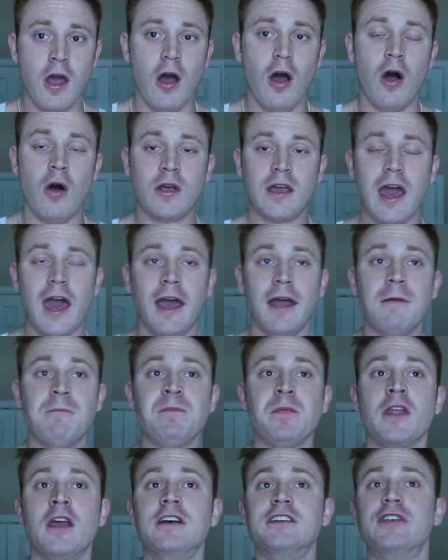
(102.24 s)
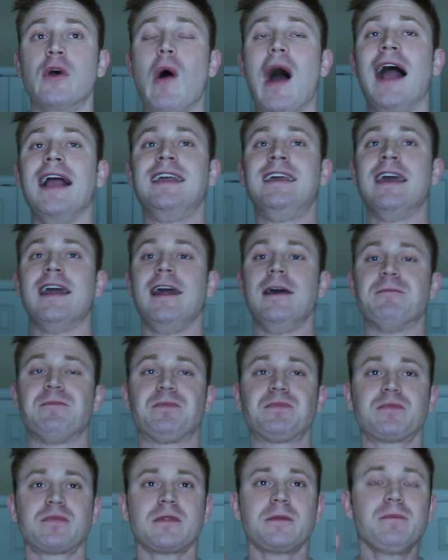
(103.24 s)
Okay? So I get
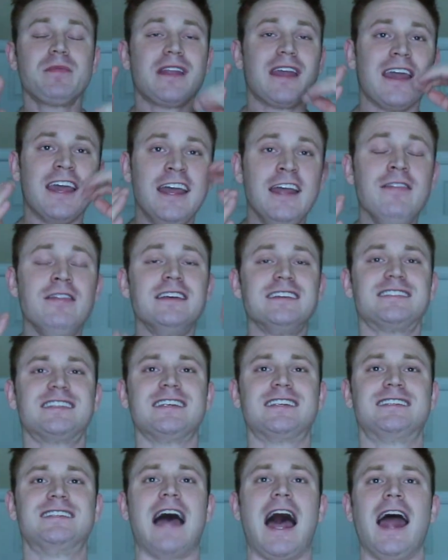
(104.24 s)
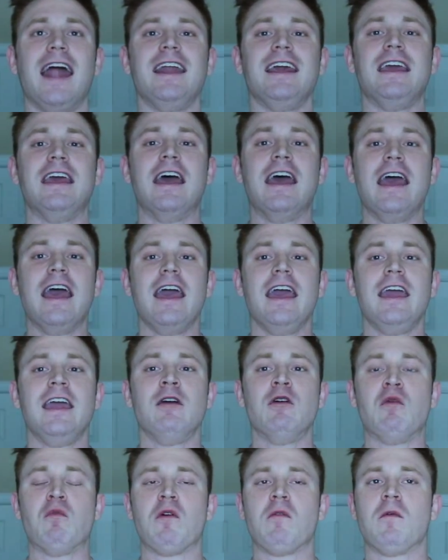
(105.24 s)
it. In this society,
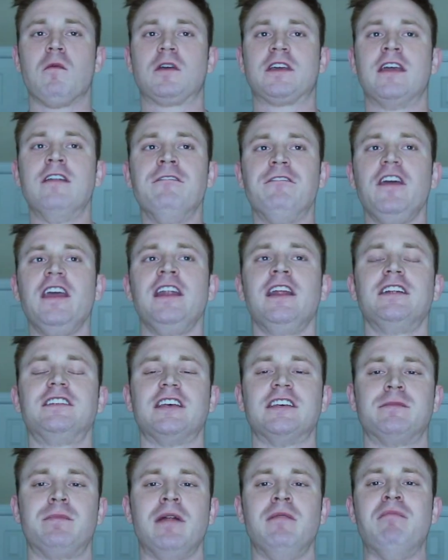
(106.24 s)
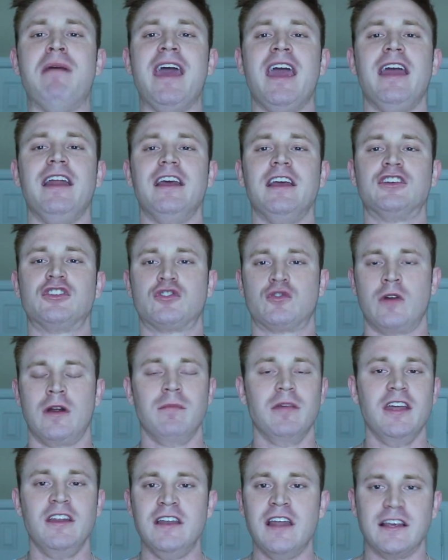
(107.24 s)
convenience has been made
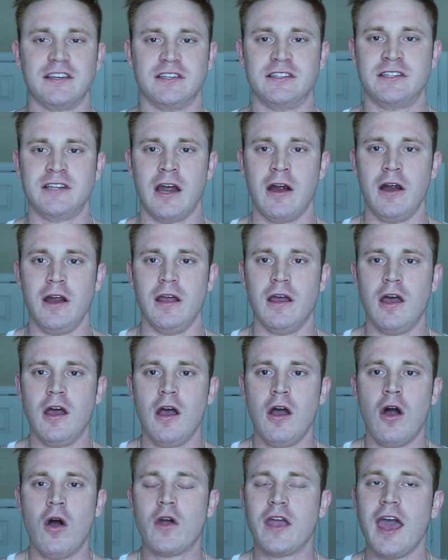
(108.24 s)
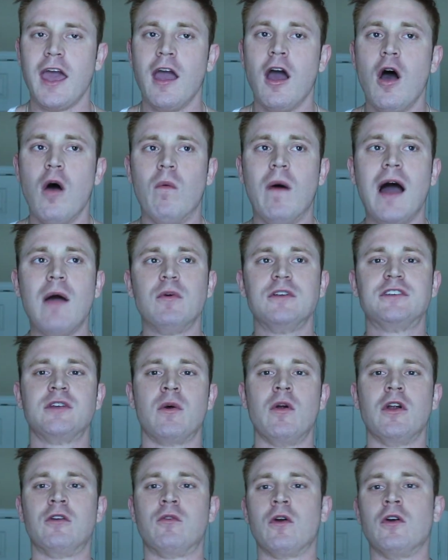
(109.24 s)
extremely necessary. Okay? Why would
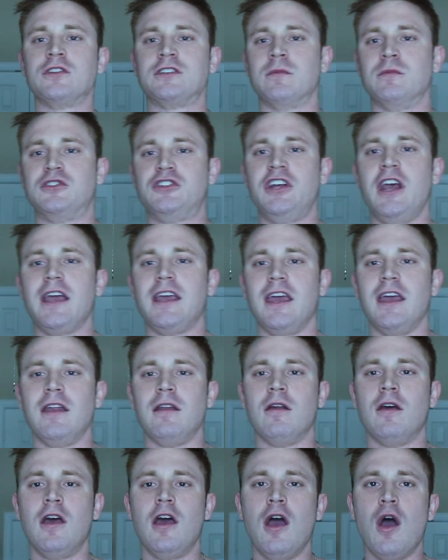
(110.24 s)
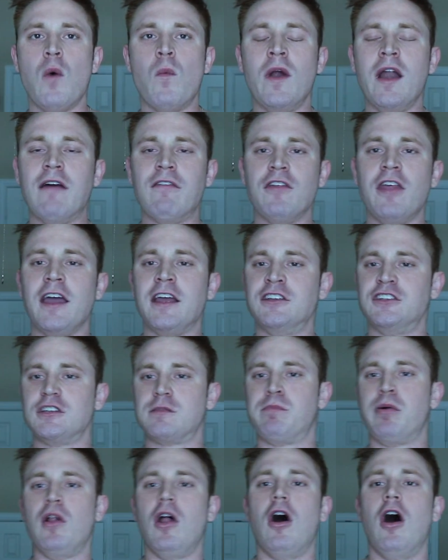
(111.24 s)
someone grill some chicken whenever they could
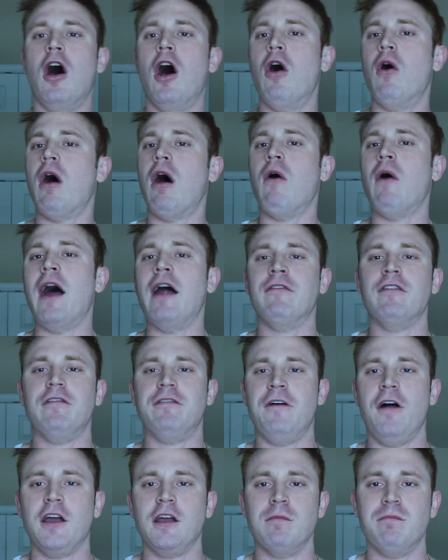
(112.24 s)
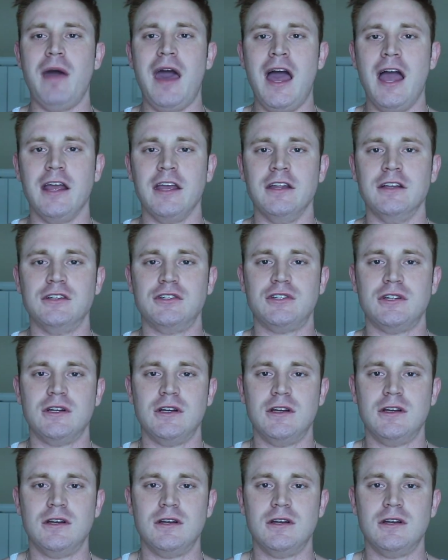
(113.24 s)
just pull a ho-ho out of a fucking package?